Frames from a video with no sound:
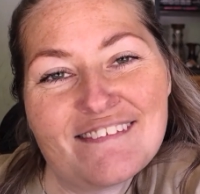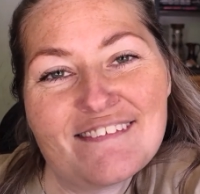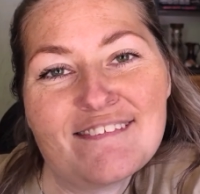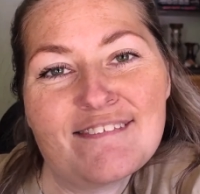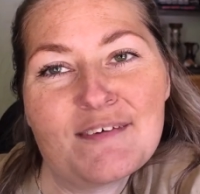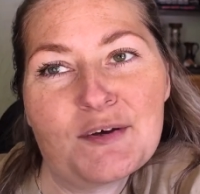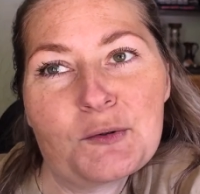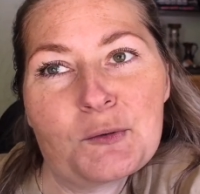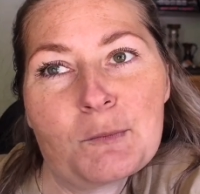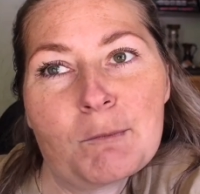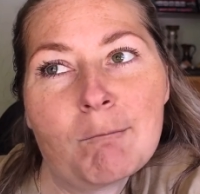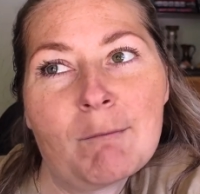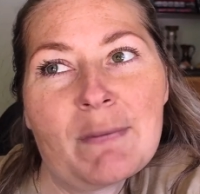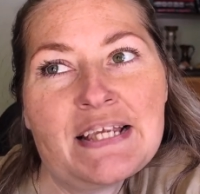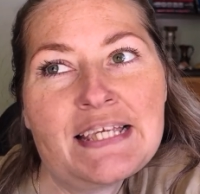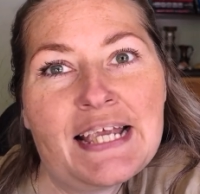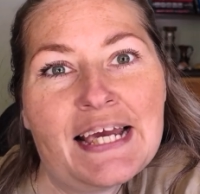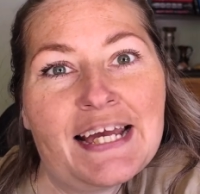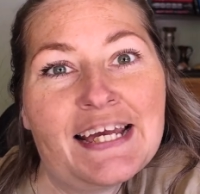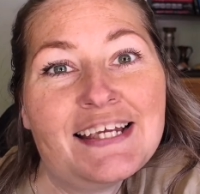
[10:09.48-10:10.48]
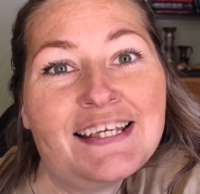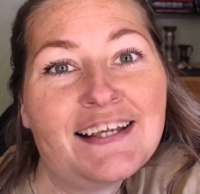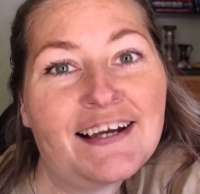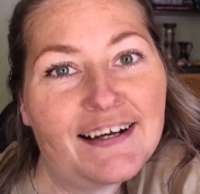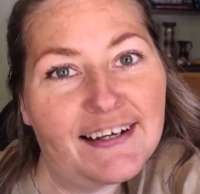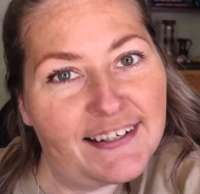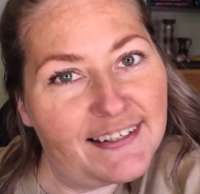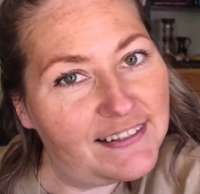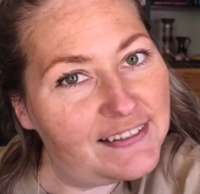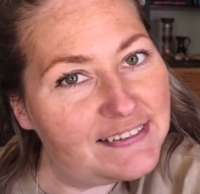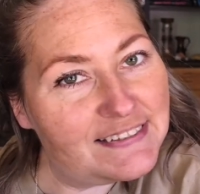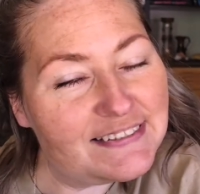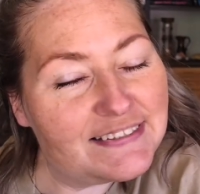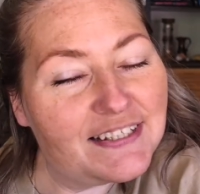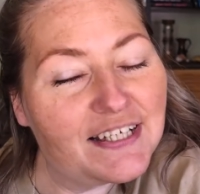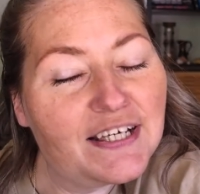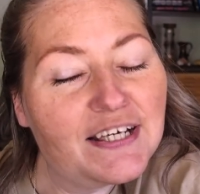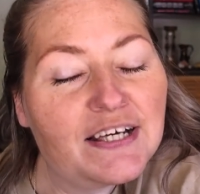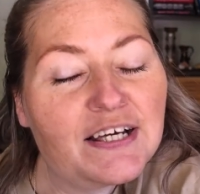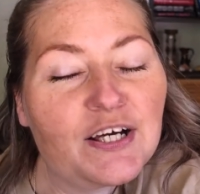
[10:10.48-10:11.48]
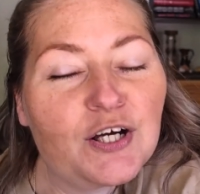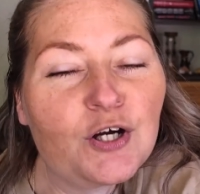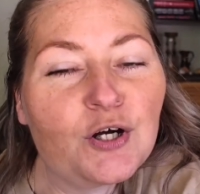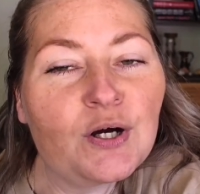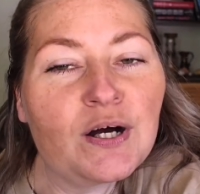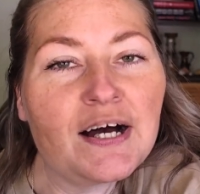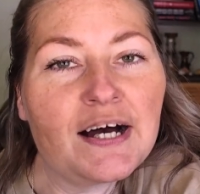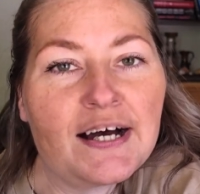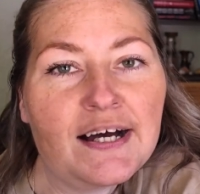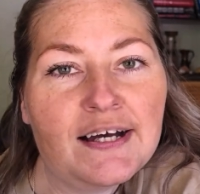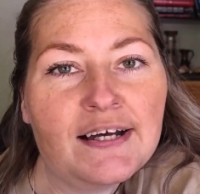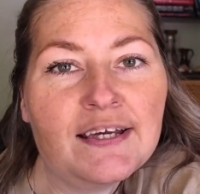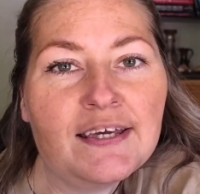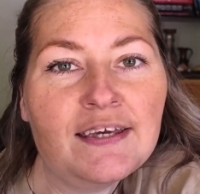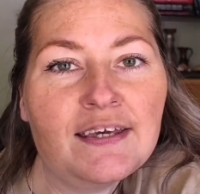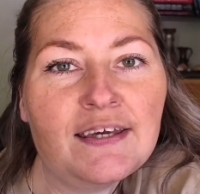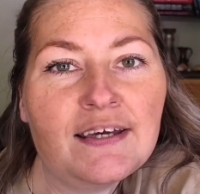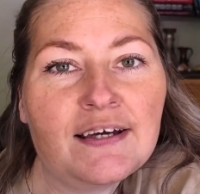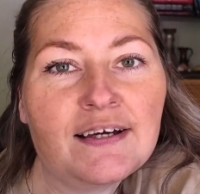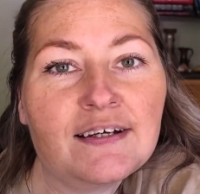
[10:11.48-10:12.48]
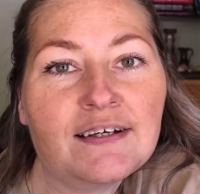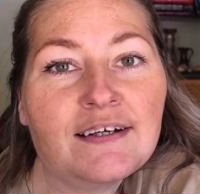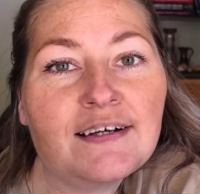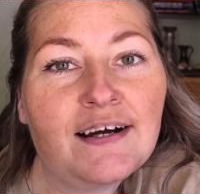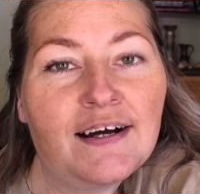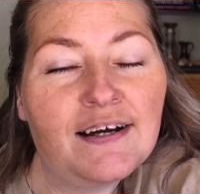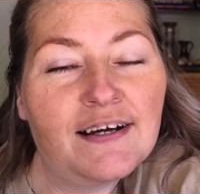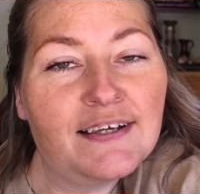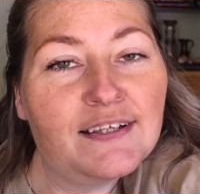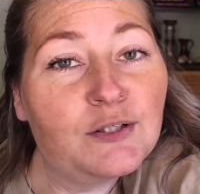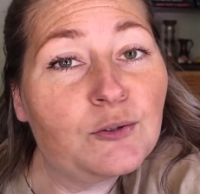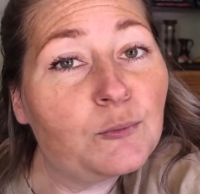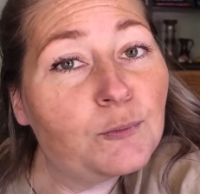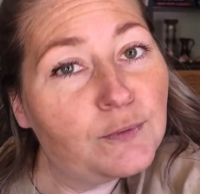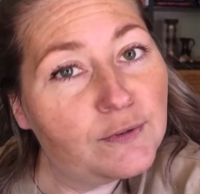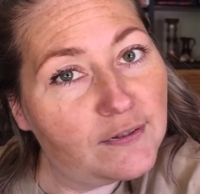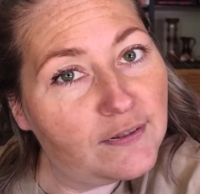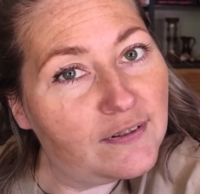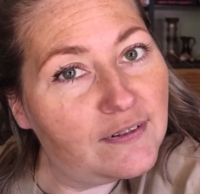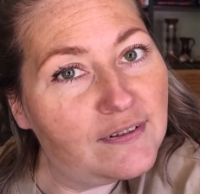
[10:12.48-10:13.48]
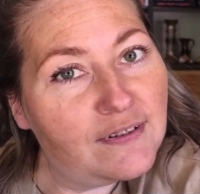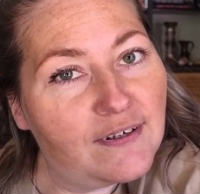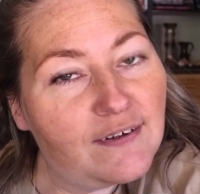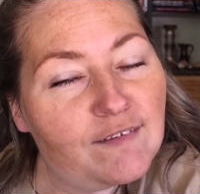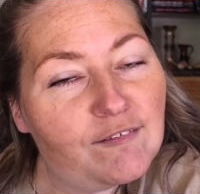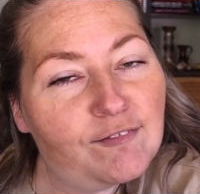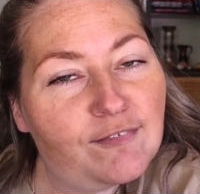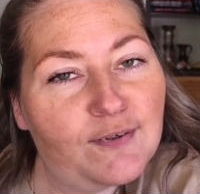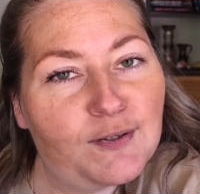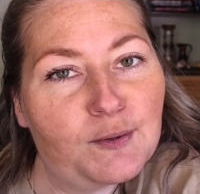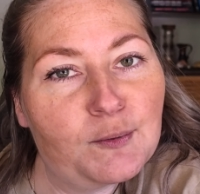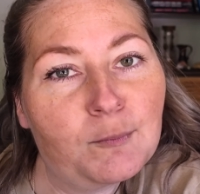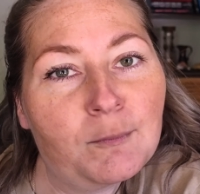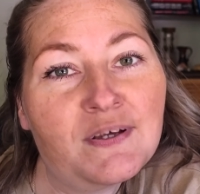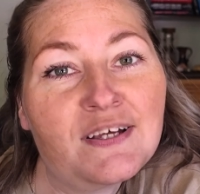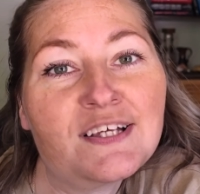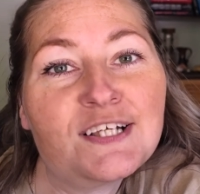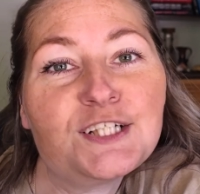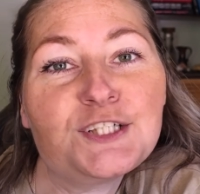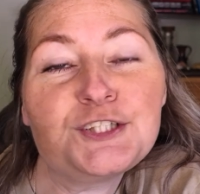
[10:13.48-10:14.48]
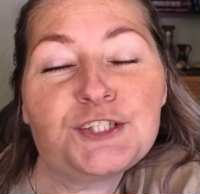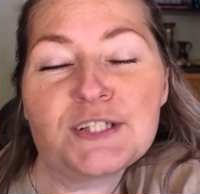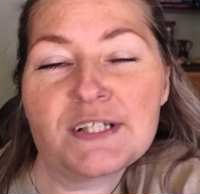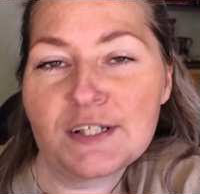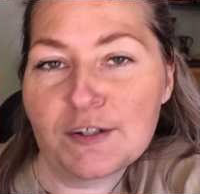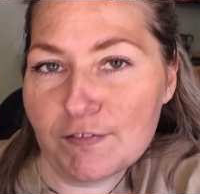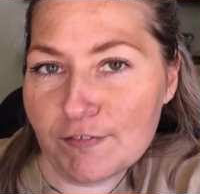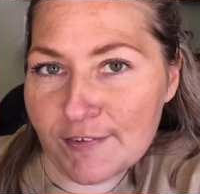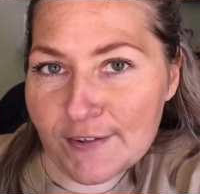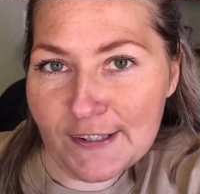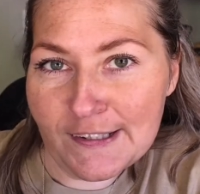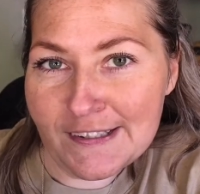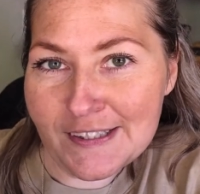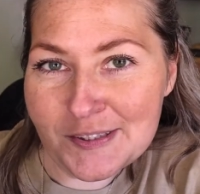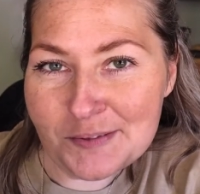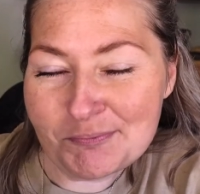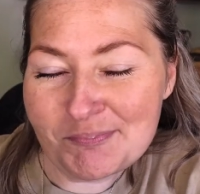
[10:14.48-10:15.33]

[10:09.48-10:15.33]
So Monday night, I got an order from Jennifer.